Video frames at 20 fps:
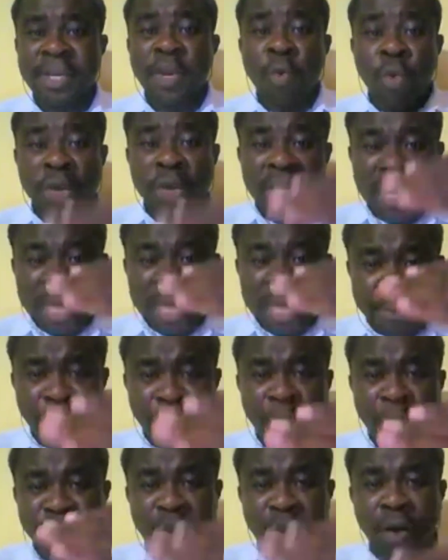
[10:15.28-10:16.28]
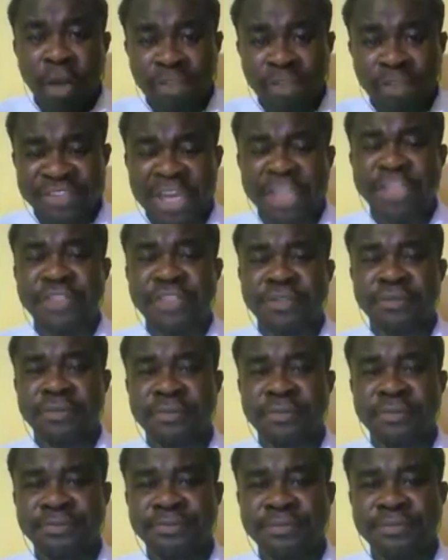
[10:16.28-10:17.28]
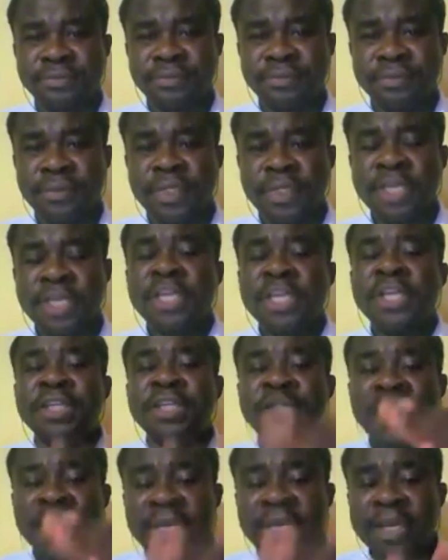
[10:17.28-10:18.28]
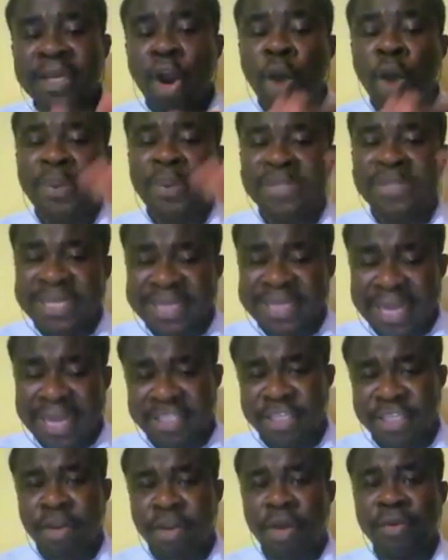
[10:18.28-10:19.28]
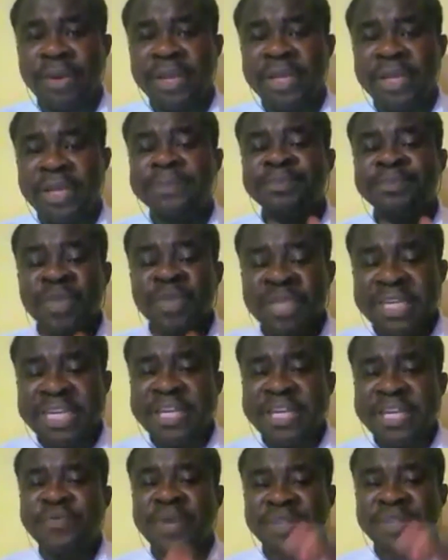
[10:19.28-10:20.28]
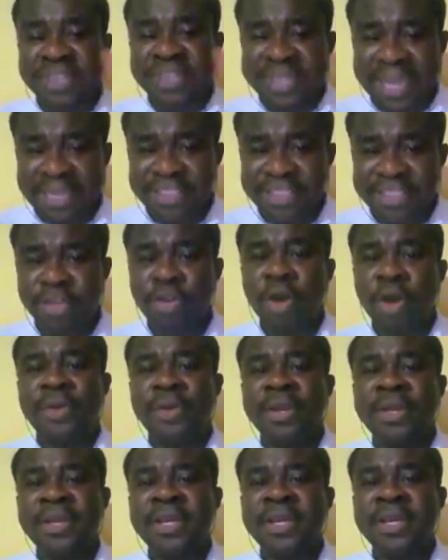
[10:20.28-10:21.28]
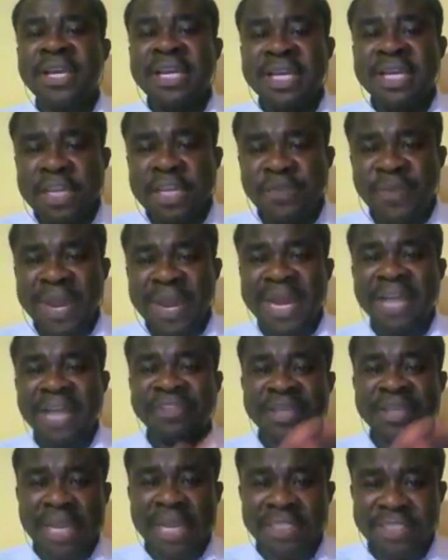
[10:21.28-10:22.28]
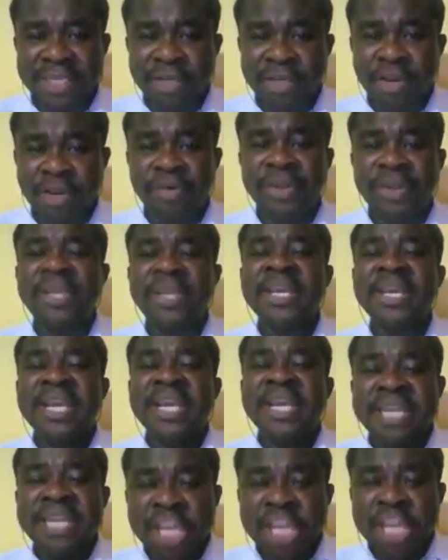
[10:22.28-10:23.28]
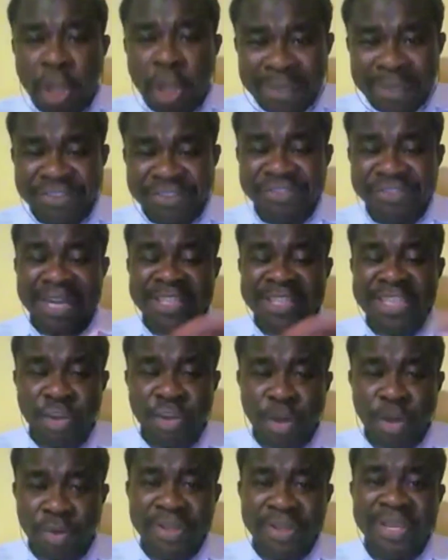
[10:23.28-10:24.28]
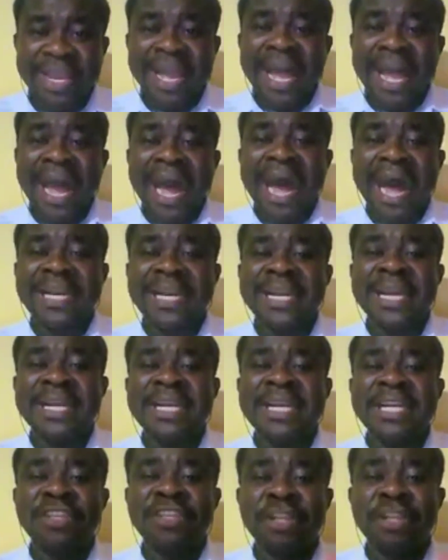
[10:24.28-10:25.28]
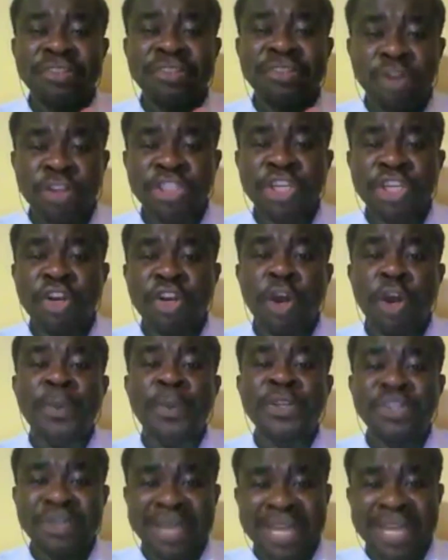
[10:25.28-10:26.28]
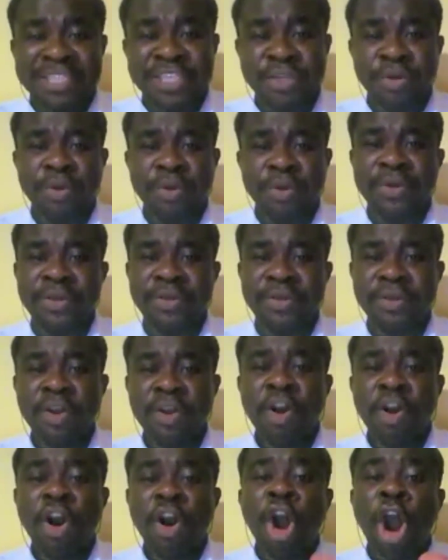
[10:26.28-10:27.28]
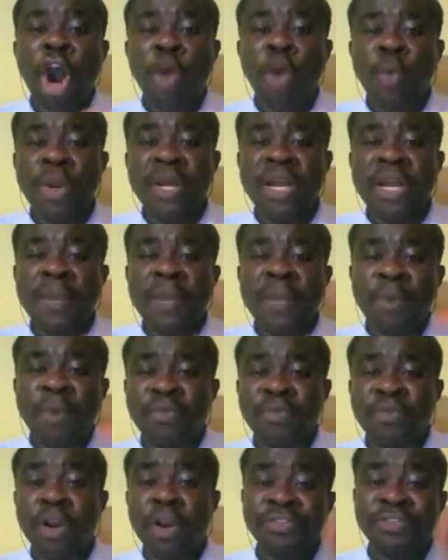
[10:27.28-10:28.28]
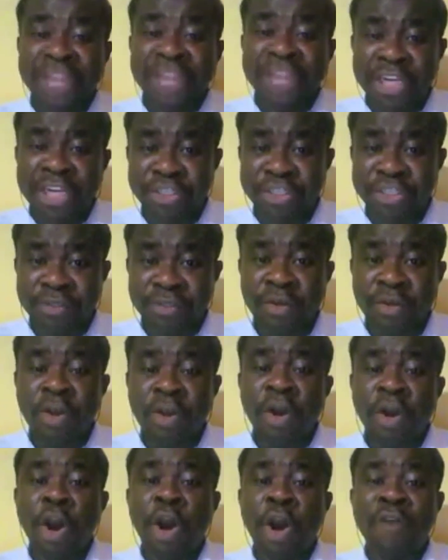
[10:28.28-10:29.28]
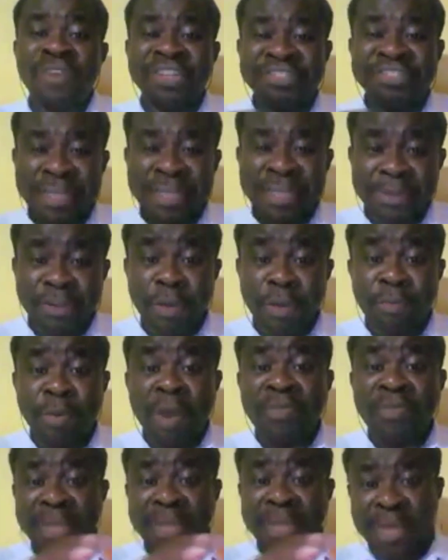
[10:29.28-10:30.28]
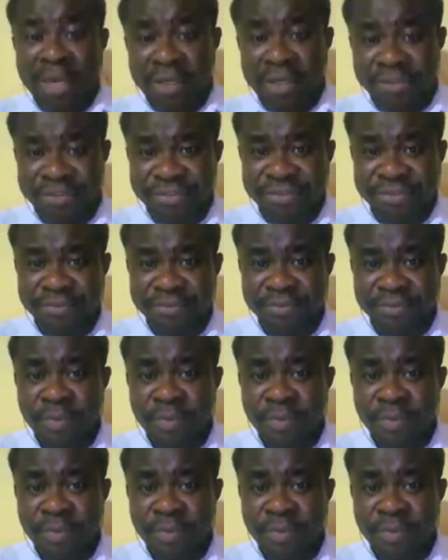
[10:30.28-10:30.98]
within a profit or loss section: the operating category, the investing category, the financing category, the income taxes category, and then the discontinued operation category, all within the profit or loss section of the statement of profit or loss.